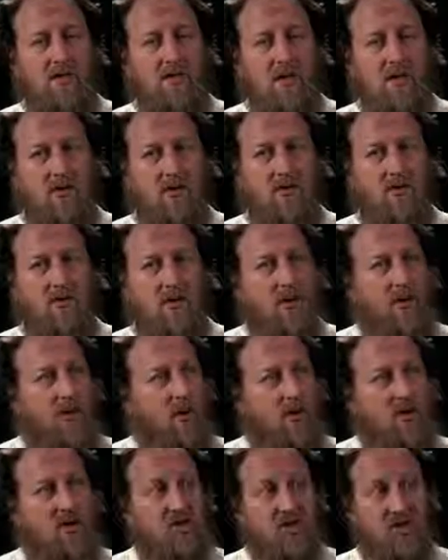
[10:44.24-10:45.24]
So, but
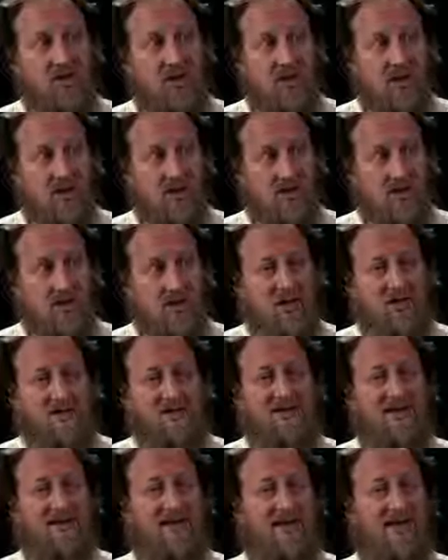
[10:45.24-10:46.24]
the question is
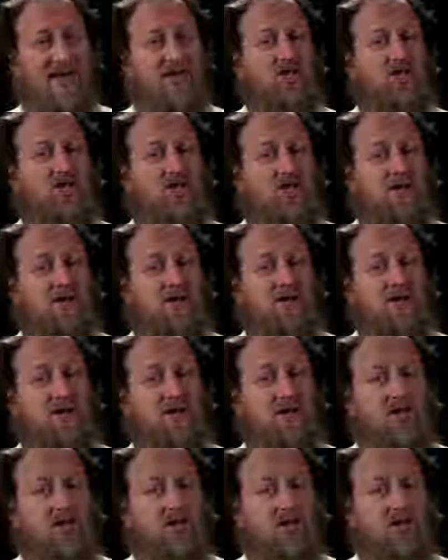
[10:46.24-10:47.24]

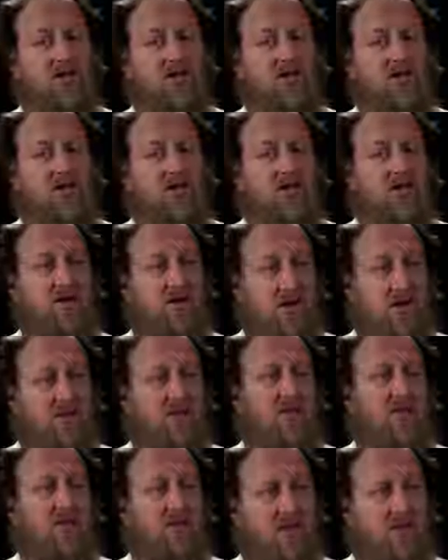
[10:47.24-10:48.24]
the issue is there's
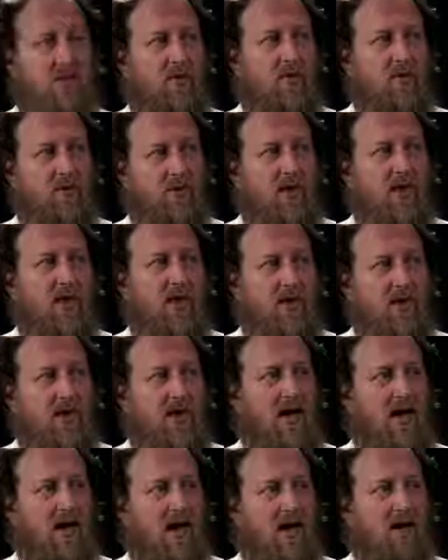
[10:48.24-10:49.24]
lots of people
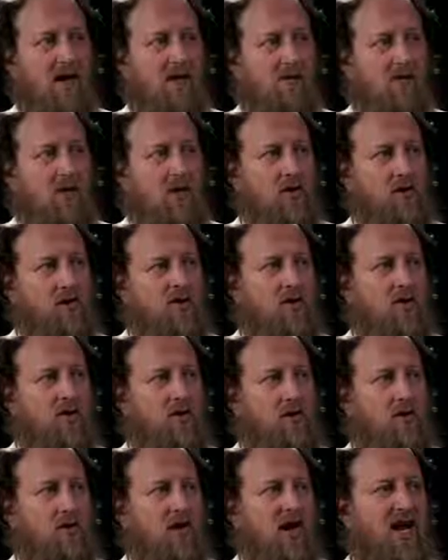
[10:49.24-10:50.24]
making that claim. Lots of
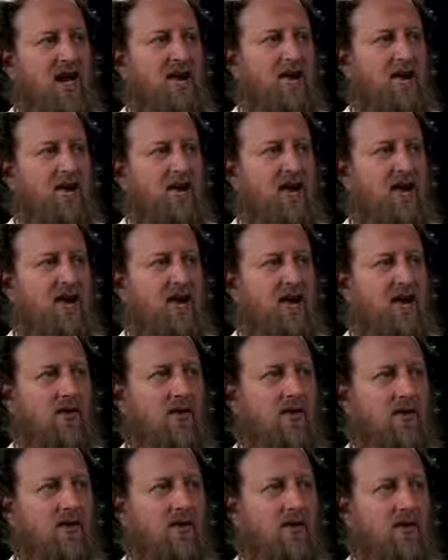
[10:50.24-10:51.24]
people claiming that
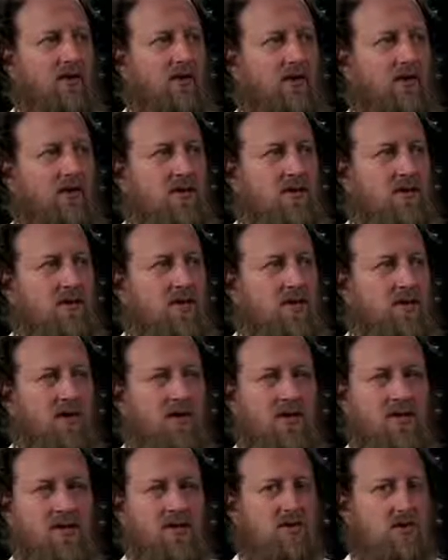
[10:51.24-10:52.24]
ground,
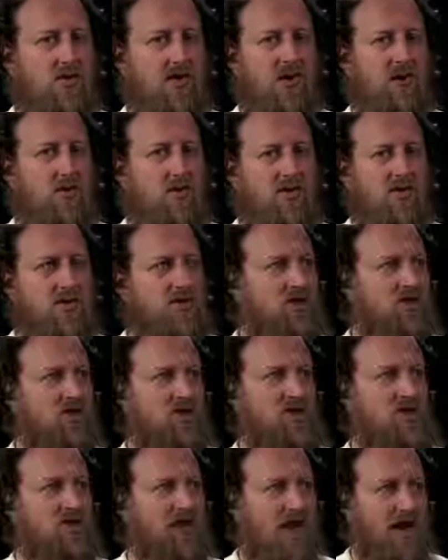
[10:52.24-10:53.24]
right? It's not only just
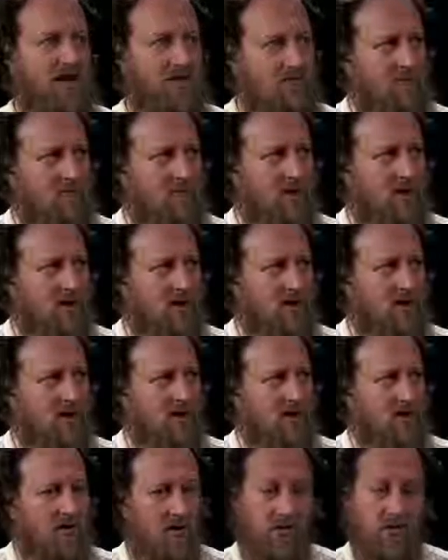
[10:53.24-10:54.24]
Islam.
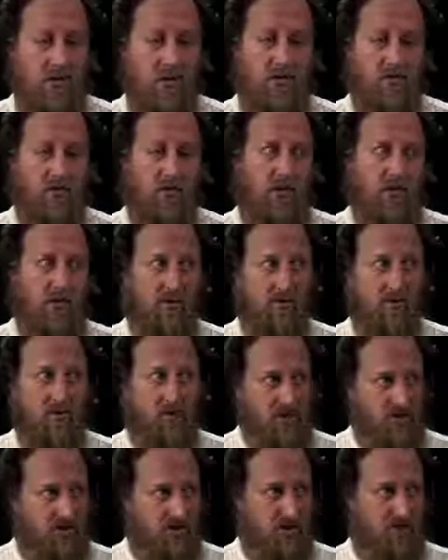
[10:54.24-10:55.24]
No, we know
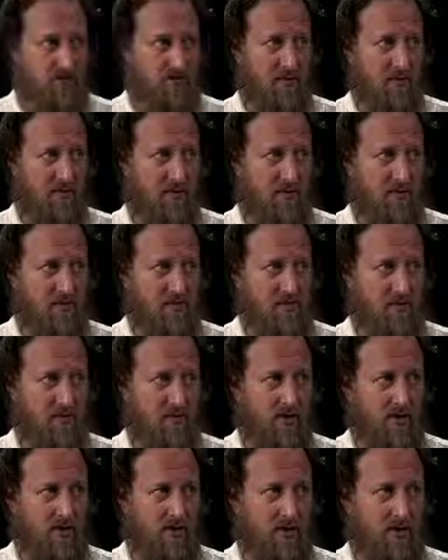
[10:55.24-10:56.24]
Christians are making a
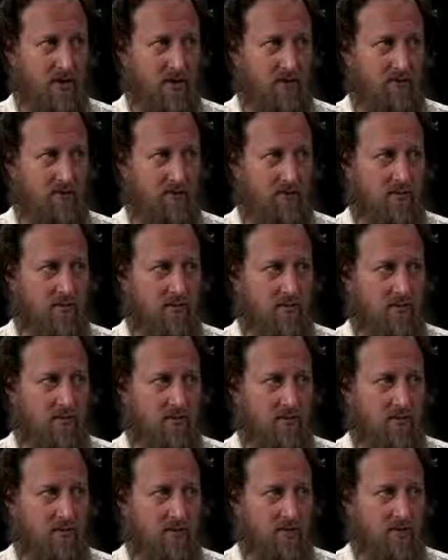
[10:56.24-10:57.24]
similar claim.
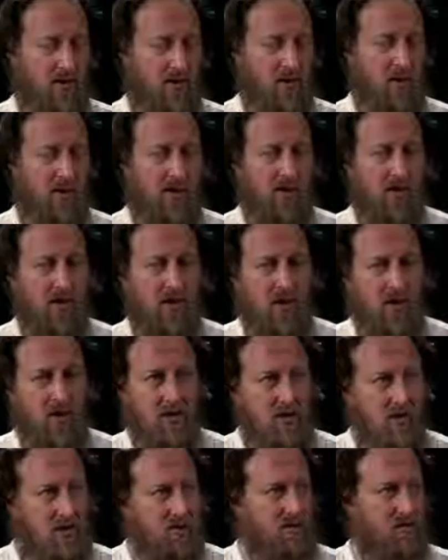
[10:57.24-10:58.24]

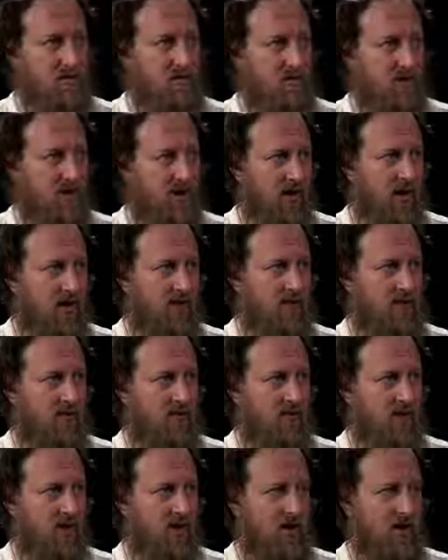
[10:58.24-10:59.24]
Hindus are making a
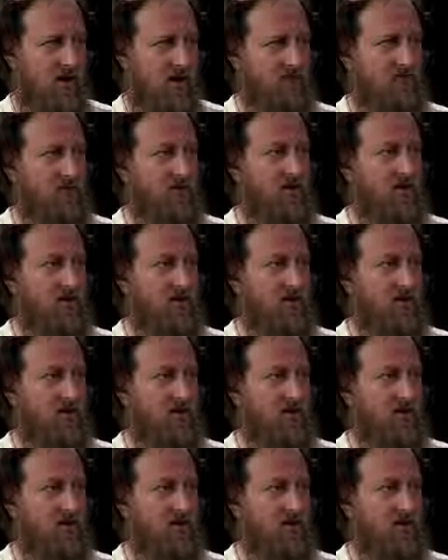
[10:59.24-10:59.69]
similar claim.